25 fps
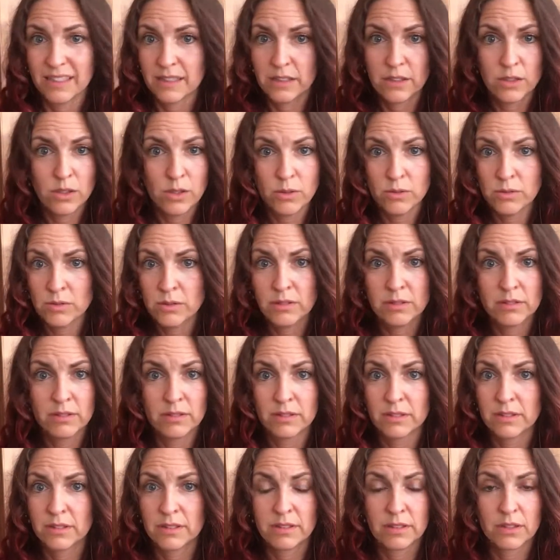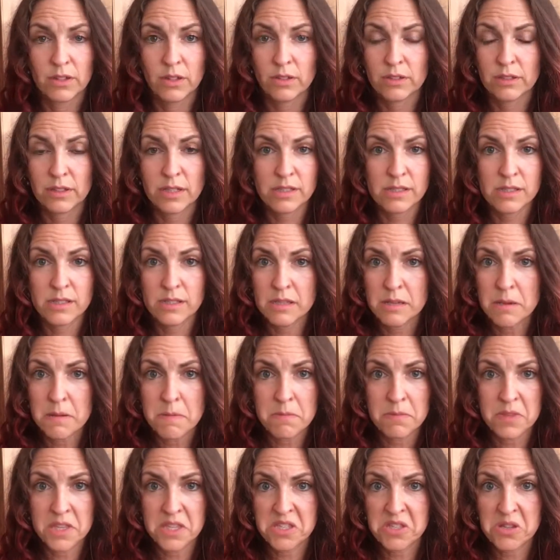no, it does
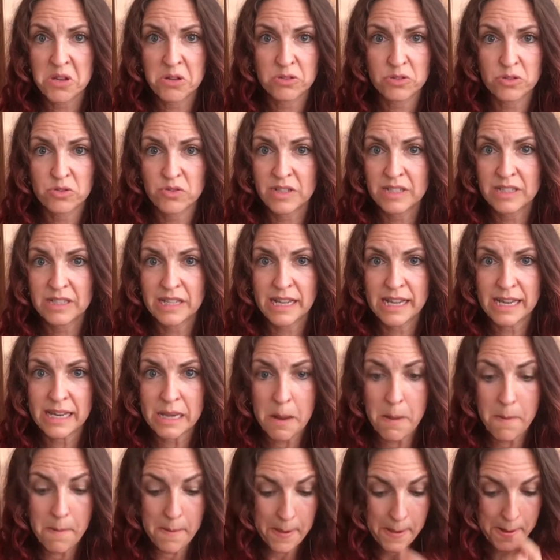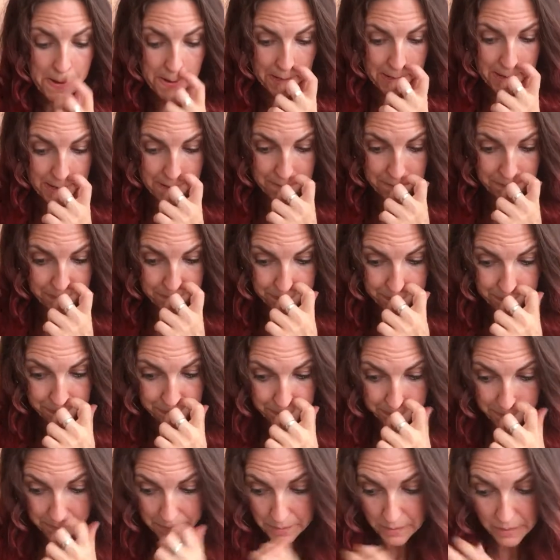not translate. Okay.
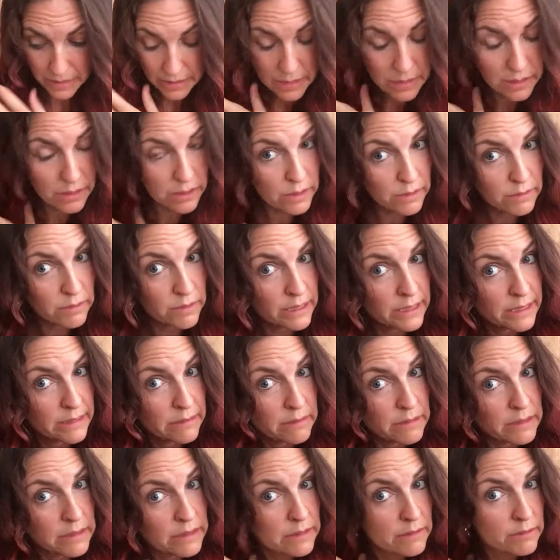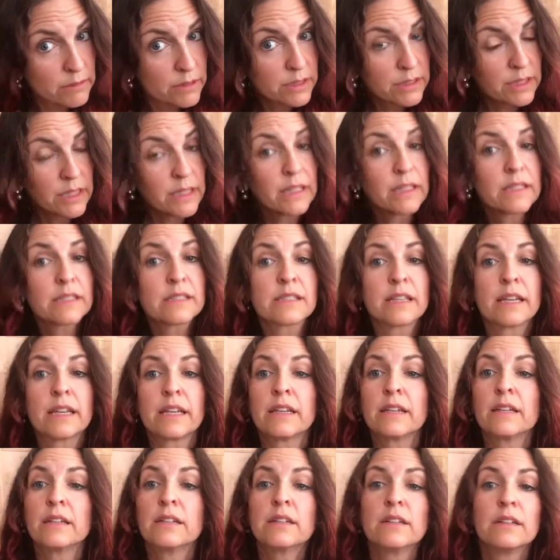All right, well, what can I
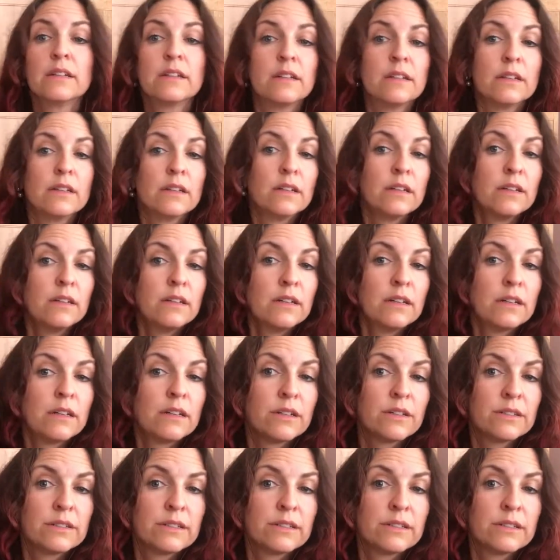say? Oh,